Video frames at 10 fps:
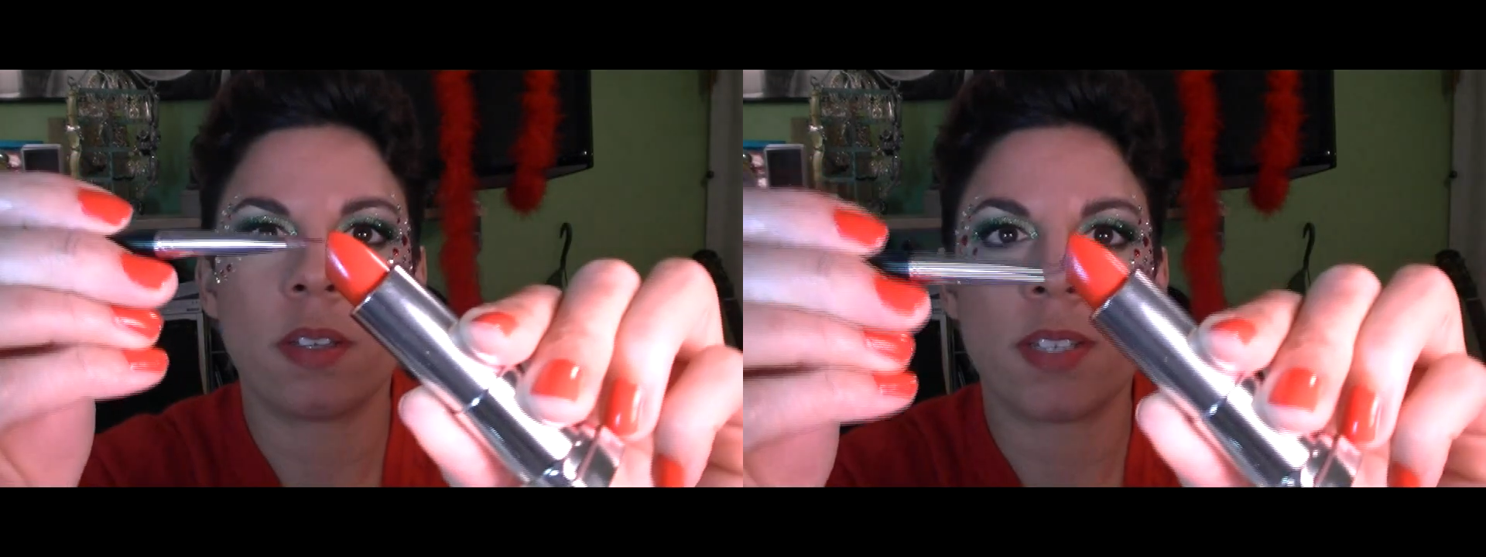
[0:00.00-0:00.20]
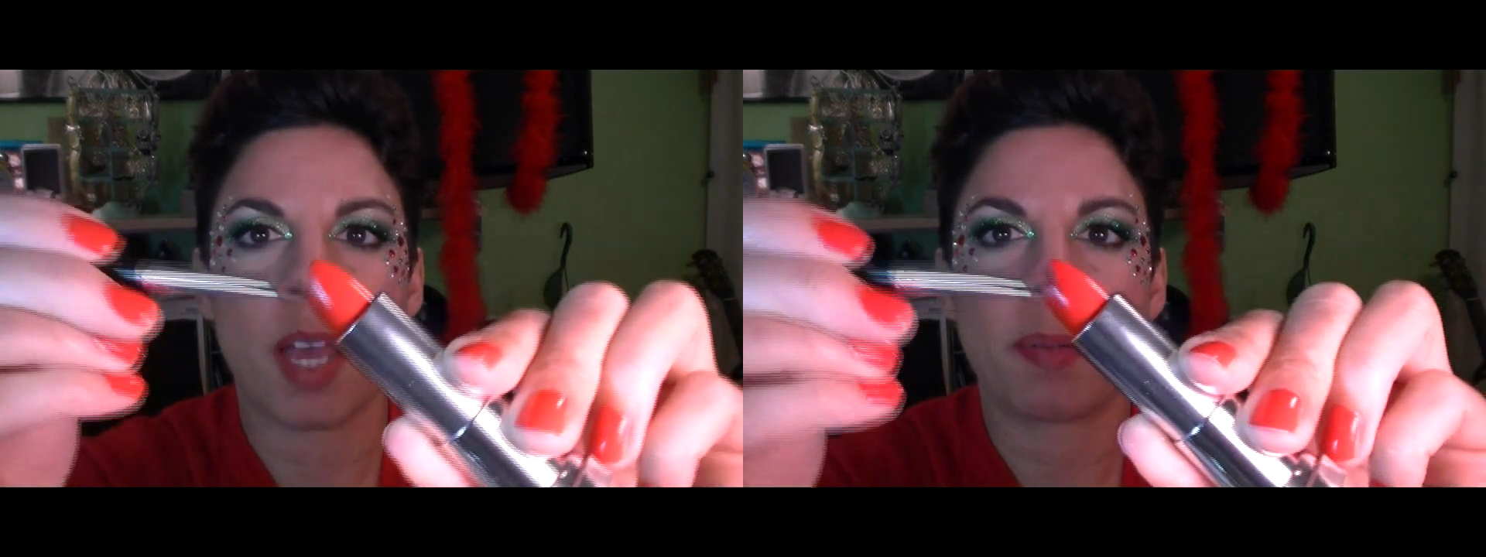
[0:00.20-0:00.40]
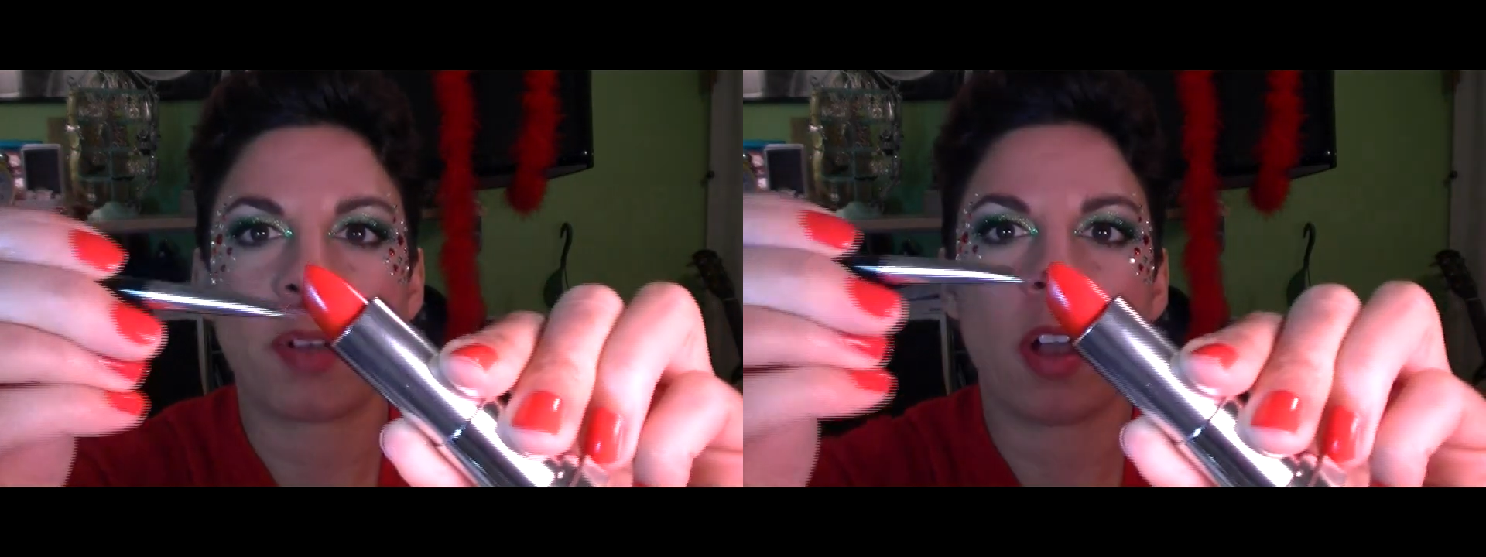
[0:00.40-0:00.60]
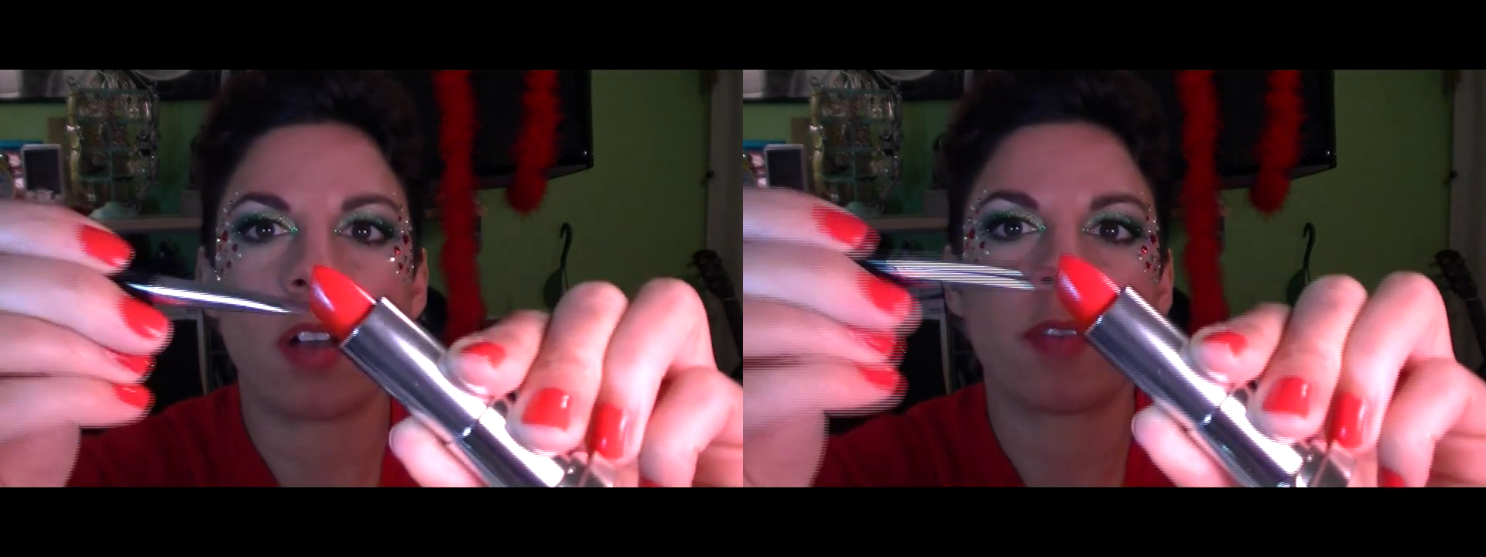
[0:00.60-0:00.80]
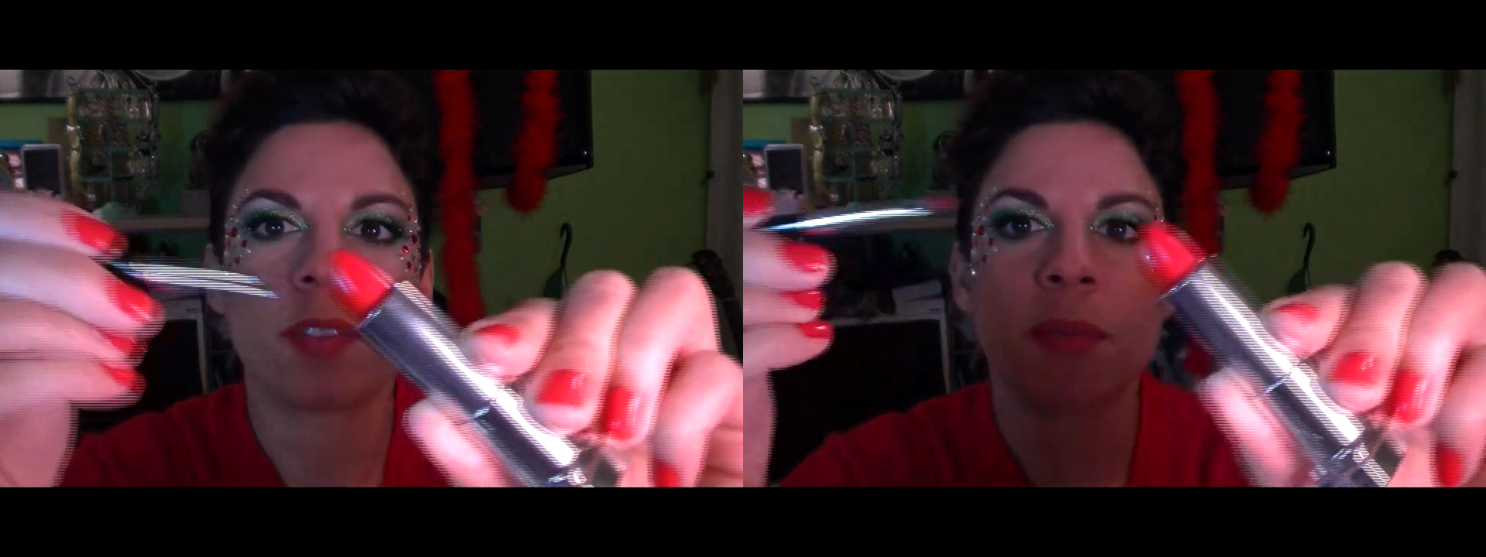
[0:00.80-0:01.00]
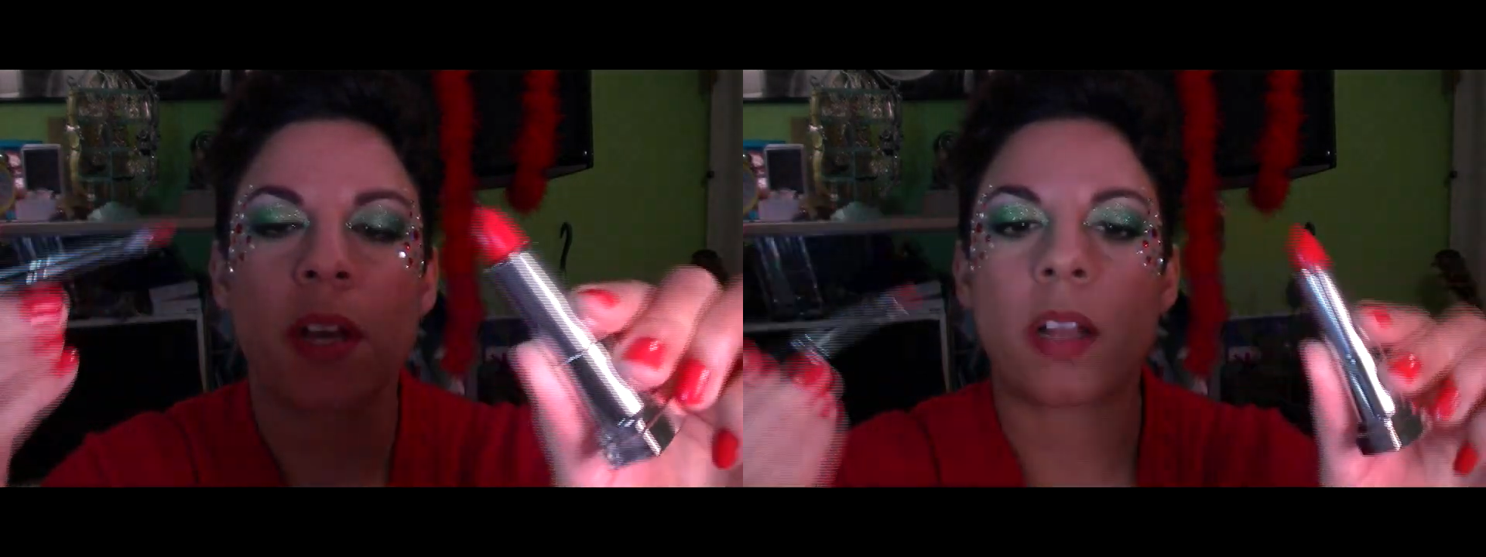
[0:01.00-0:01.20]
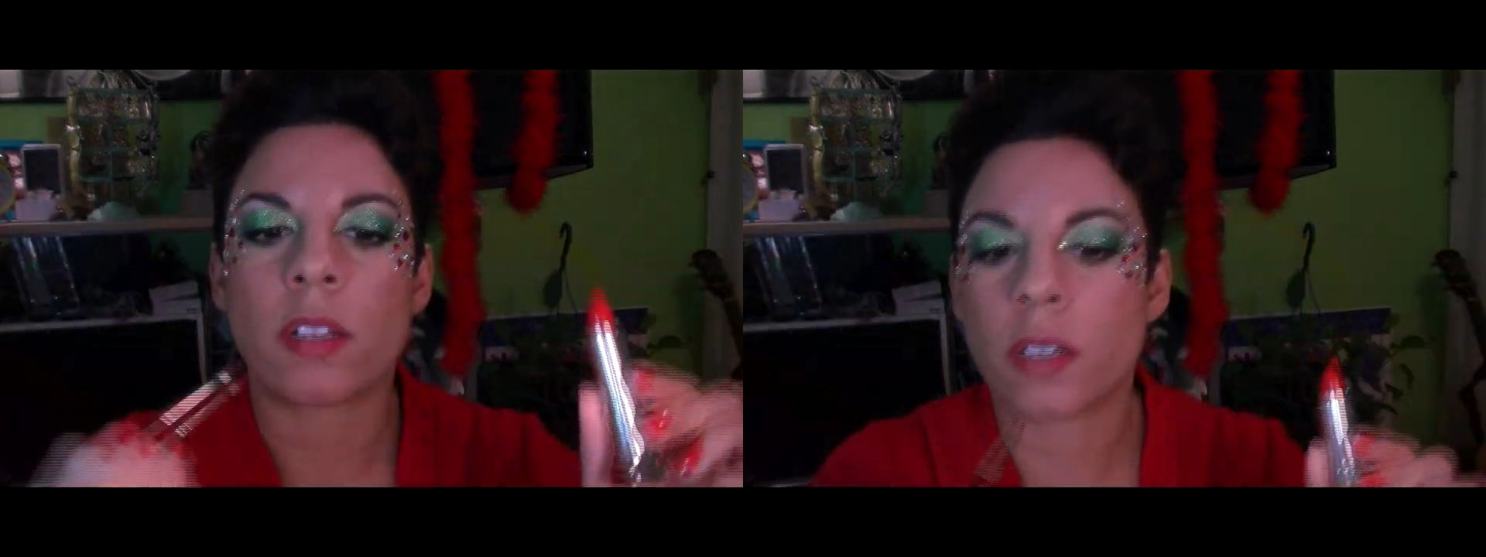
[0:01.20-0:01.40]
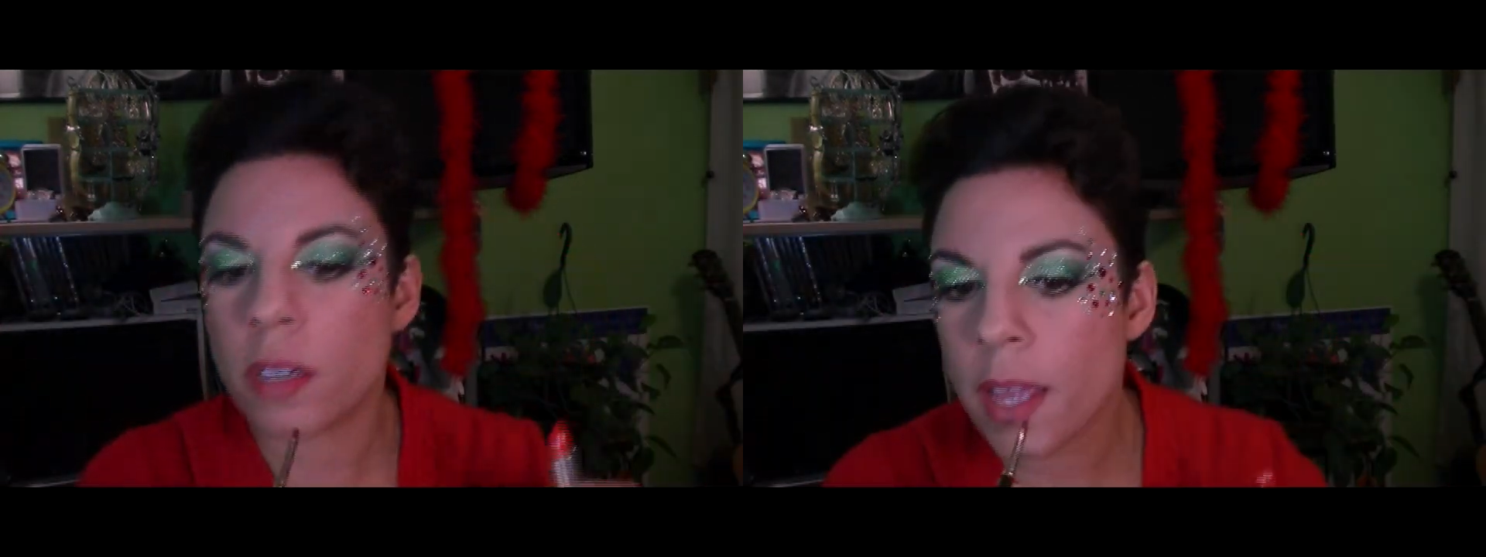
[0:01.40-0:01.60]
dabbing off some
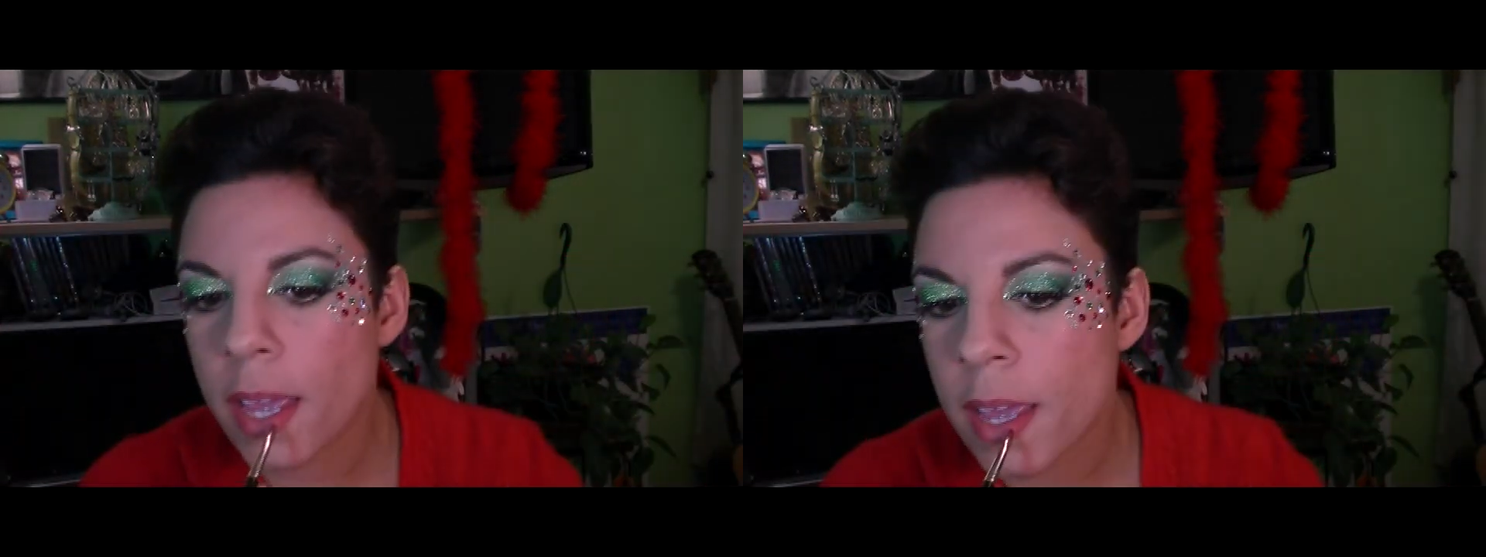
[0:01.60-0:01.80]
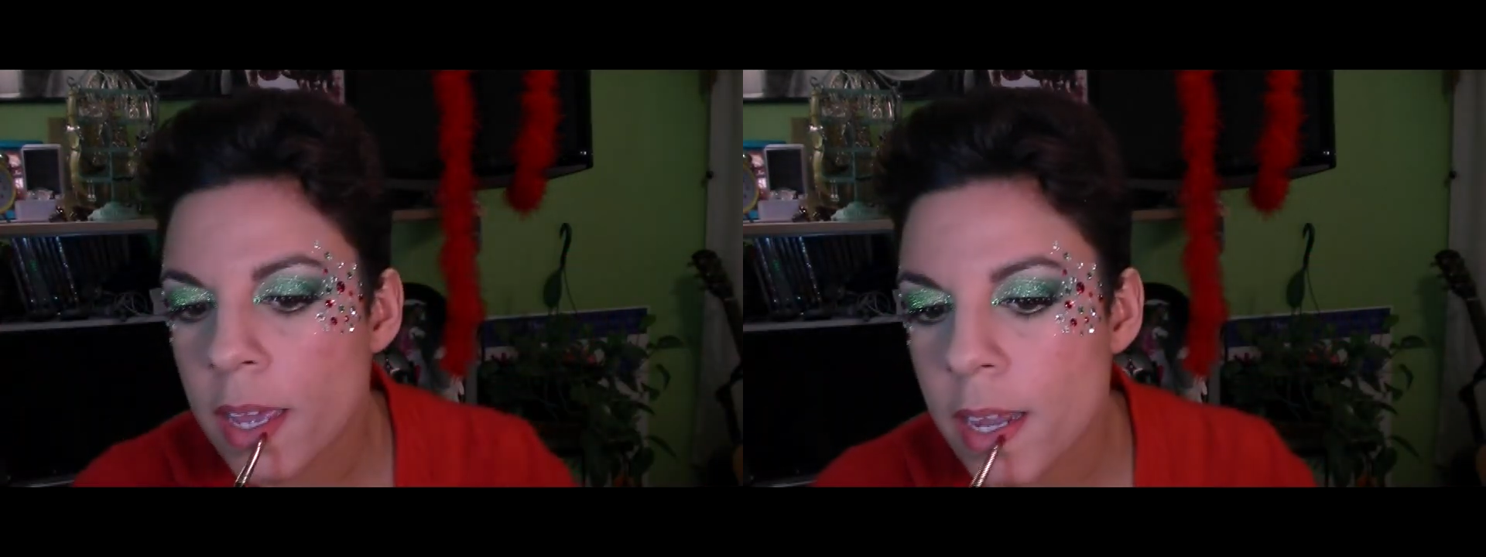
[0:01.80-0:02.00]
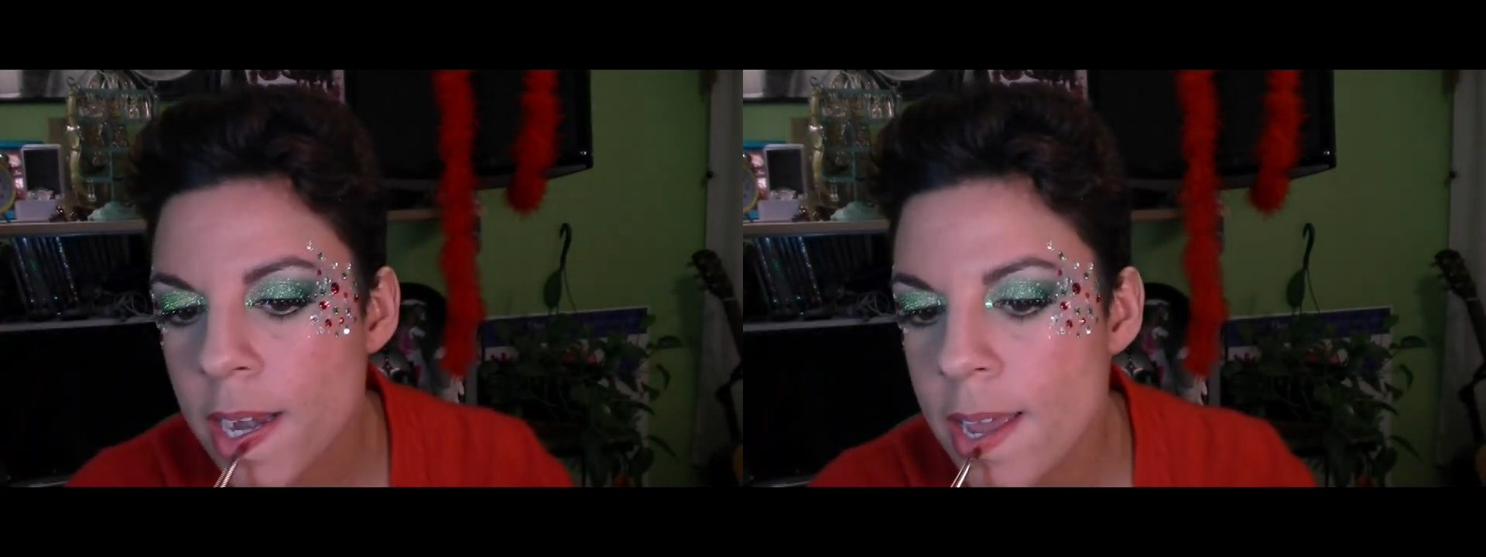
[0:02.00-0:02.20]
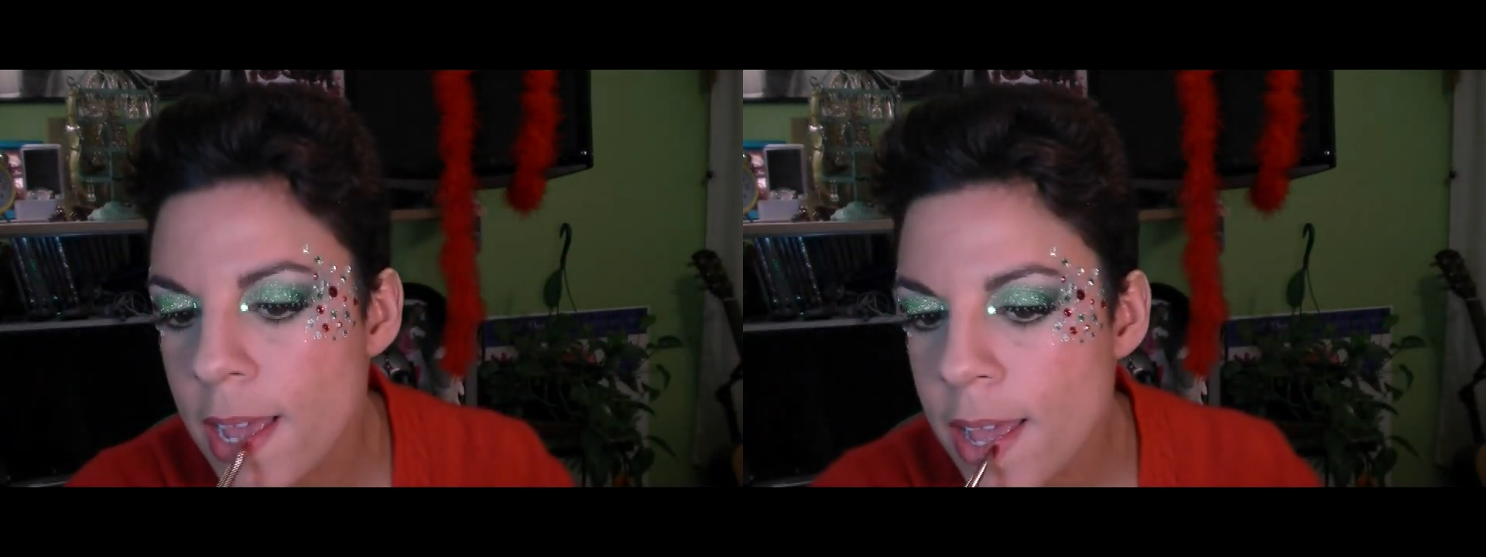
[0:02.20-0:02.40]
color, and